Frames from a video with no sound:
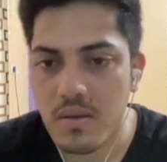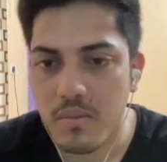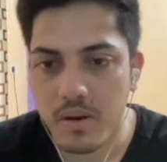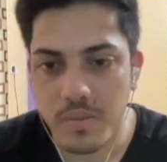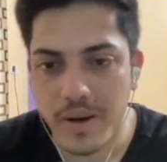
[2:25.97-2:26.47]

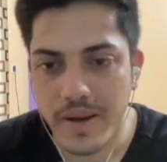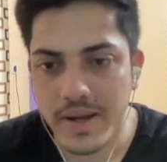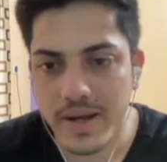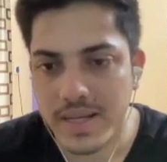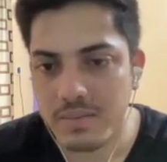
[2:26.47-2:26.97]
but
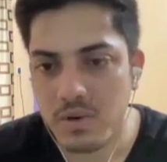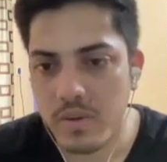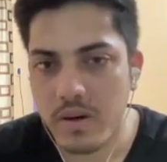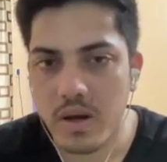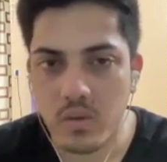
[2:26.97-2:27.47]
buying at the
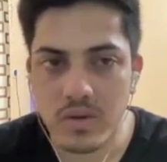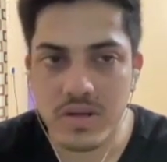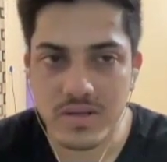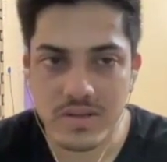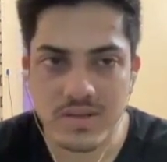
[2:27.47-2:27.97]
moment, I would
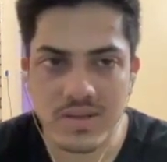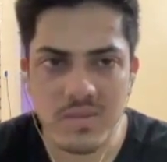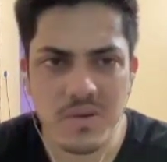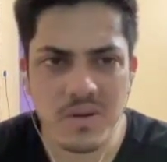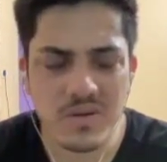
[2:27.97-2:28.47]
say it's
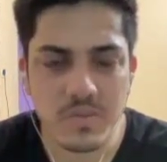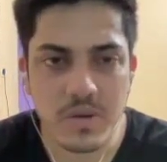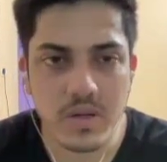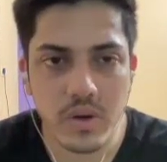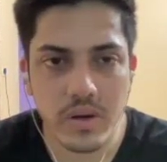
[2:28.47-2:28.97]
risky because
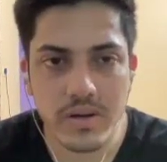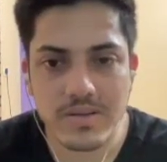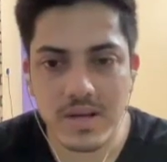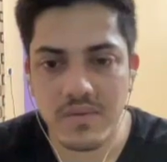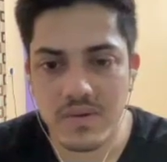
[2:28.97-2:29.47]
Bitcoin
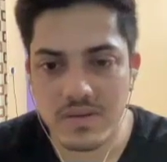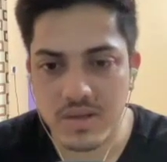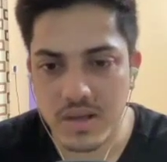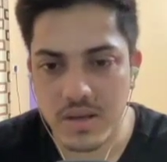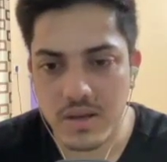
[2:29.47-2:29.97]
itself
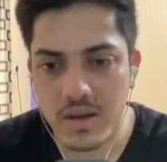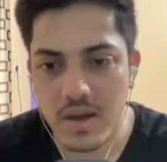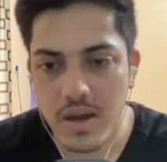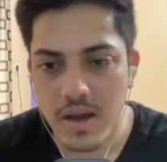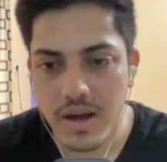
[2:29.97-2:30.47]
is like
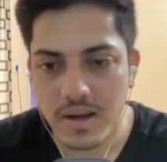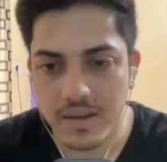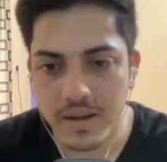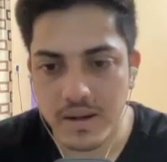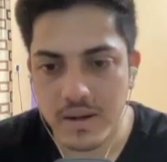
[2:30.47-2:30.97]
at
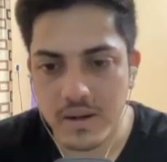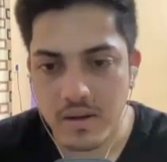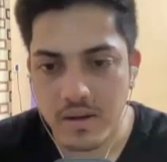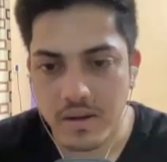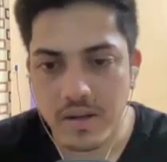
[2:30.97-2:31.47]
that
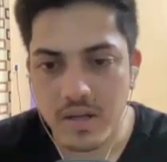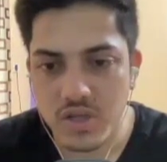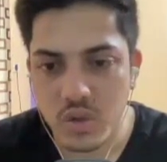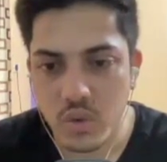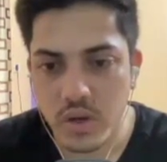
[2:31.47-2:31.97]

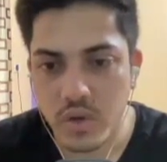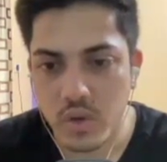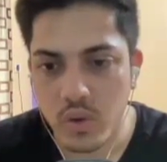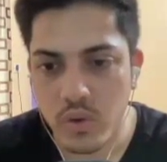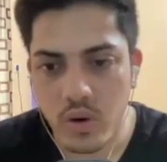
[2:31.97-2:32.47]
condition where it
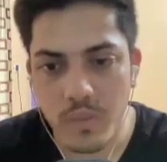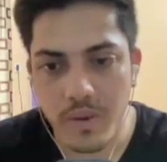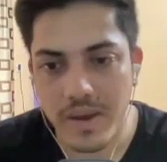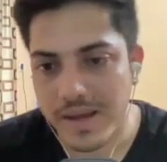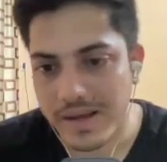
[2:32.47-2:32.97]
could
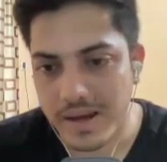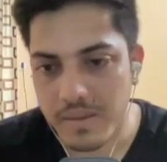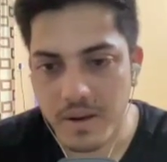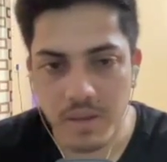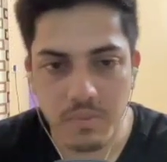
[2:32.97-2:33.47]
drop
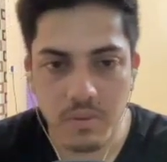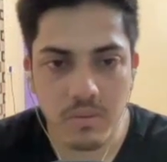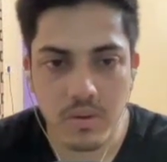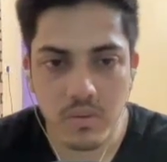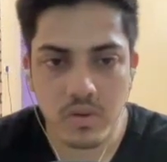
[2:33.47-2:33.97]
anytime, like
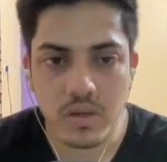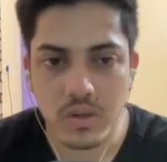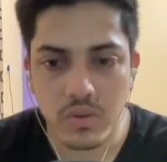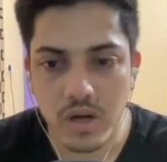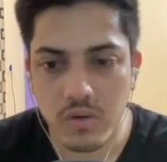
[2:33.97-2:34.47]
probably
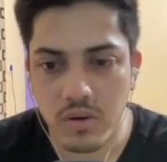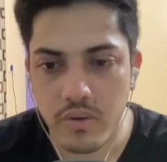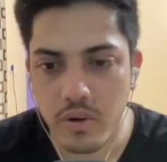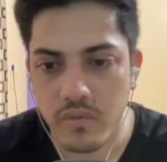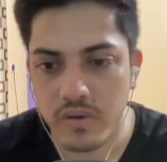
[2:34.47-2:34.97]
within today it will
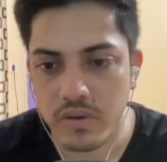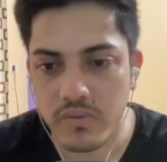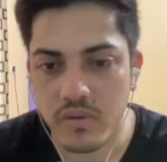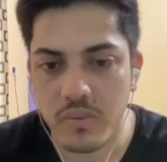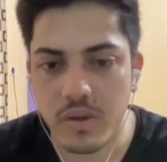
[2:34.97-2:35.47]
drop further
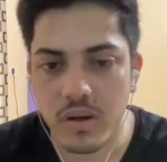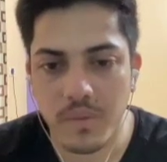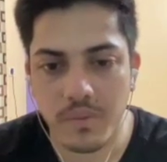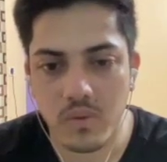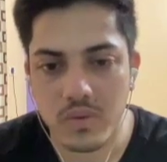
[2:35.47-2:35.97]
from here
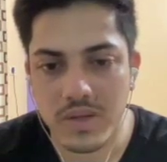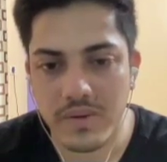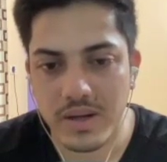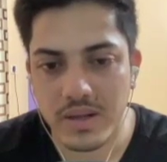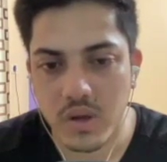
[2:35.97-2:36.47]
up to
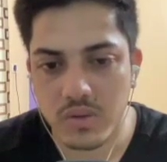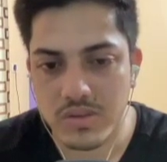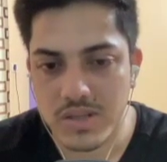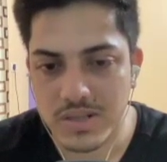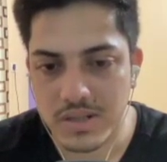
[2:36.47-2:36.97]

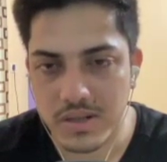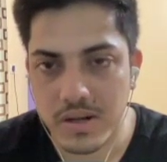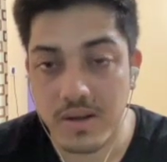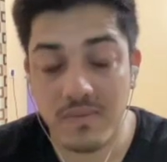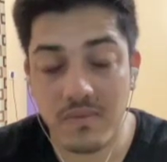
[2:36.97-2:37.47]
17,600.
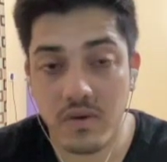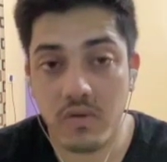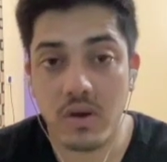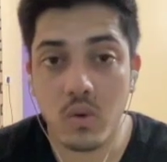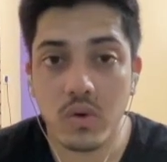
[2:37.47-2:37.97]
And when
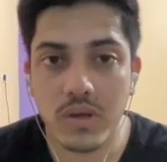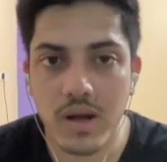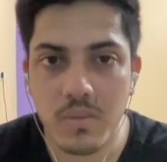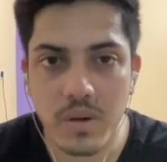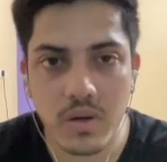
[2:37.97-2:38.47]
we know
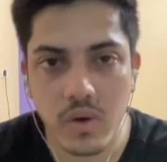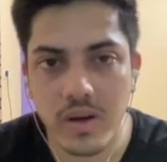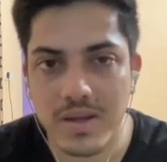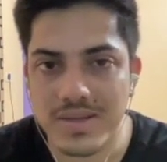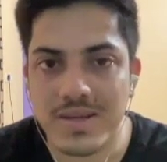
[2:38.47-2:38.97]
that
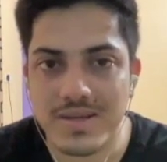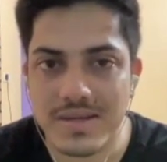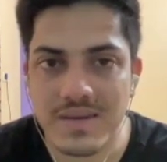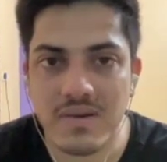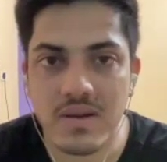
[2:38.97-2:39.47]
Bitcoin isn't
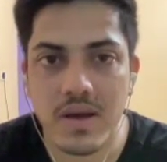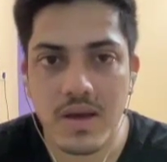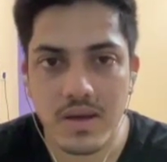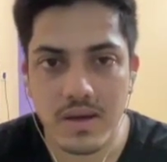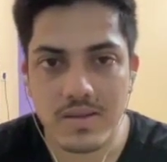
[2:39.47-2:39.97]
stable
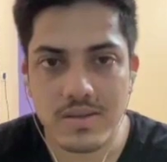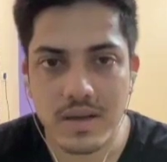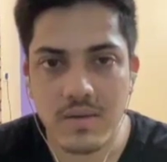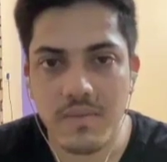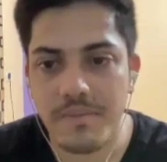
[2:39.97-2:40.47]
itself,